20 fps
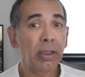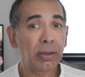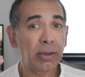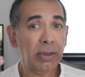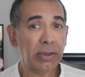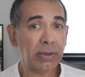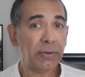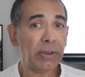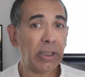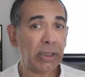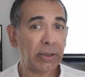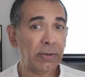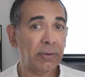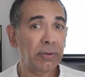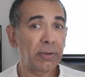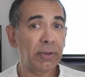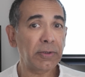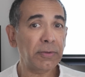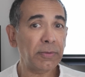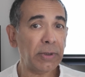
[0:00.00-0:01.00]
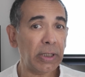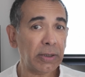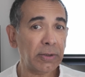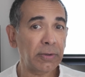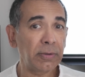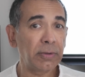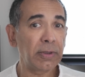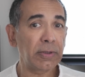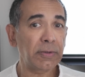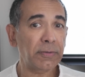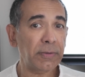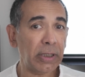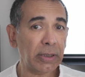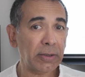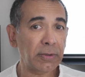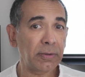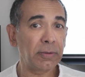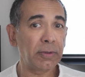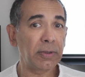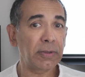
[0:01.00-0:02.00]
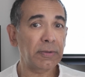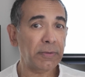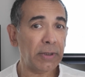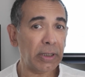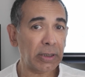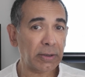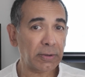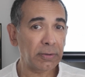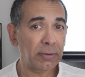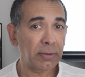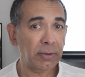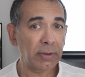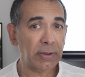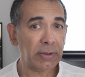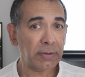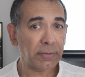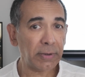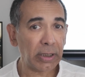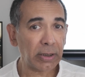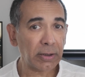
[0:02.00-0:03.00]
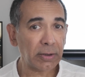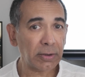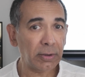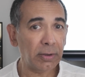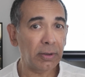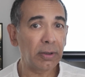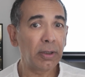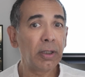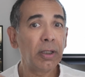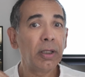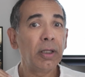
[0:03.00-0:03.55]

distraction, distraction, distraction, distraction, distraction.